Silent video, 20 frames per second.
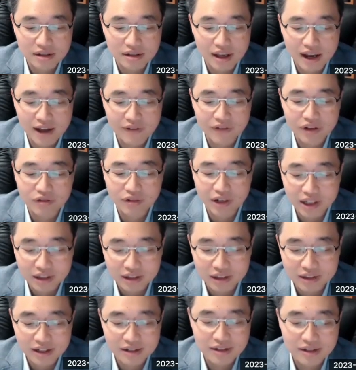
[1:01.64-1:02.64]
and having a
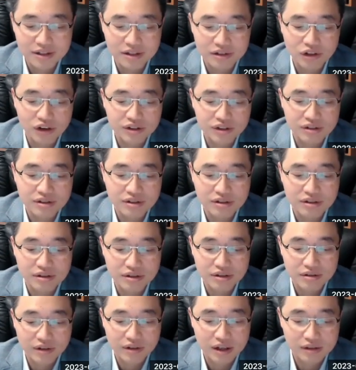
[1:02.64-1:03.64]
regular dentist, and cost
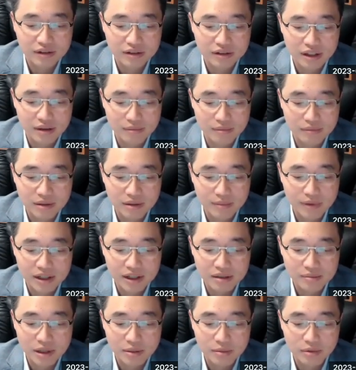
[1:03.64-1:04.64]
concerns around
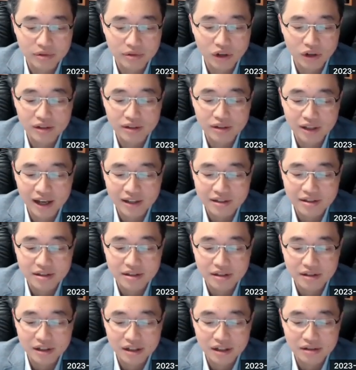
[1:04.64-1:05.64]
minimising people not
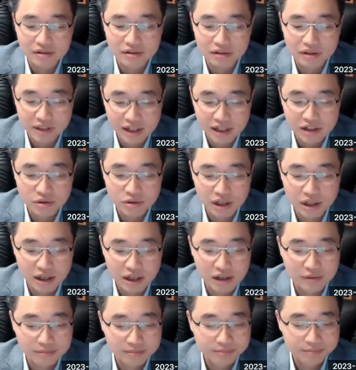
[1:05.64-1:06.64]
accessing dental
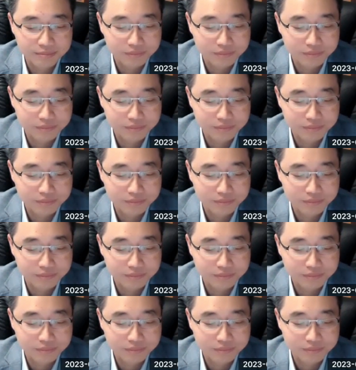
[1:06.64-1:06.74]
care?